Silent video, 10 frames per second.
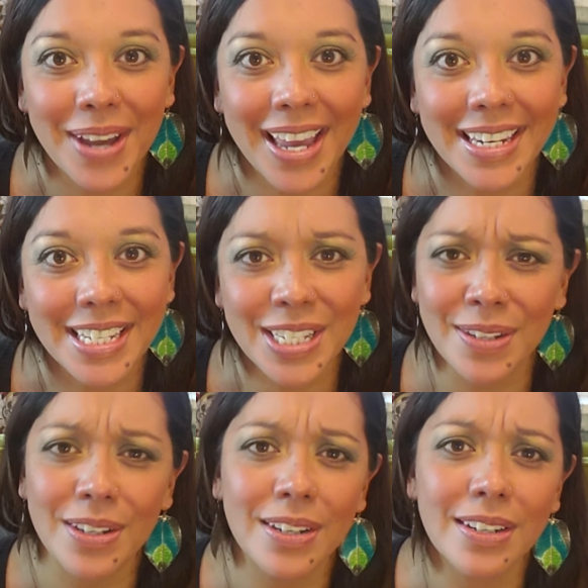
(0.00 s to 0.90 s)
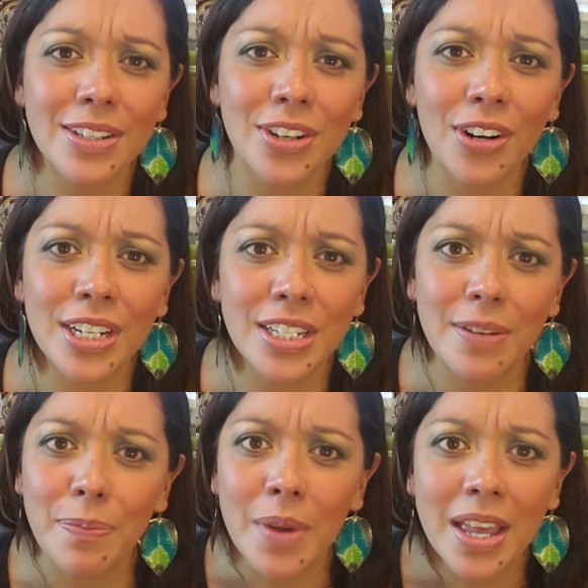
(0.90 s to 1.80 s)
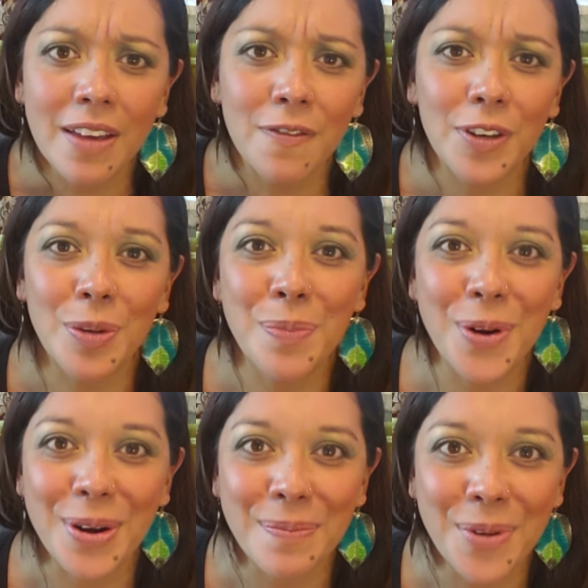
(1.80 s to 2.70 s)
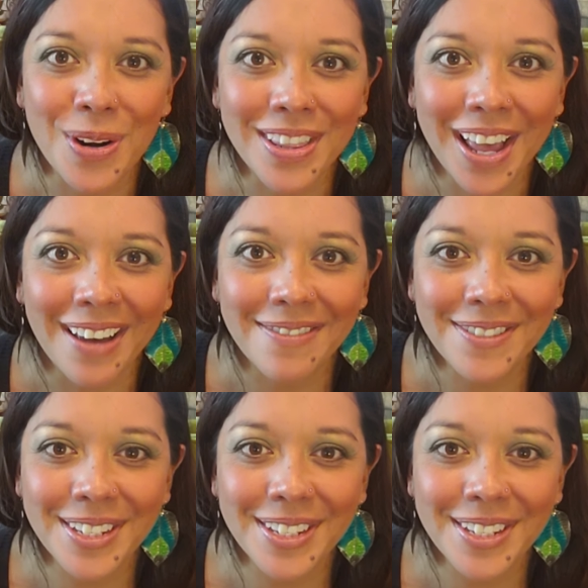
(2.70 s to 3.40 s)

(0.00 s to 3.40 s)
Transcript: and it's starting to feel more and more loved.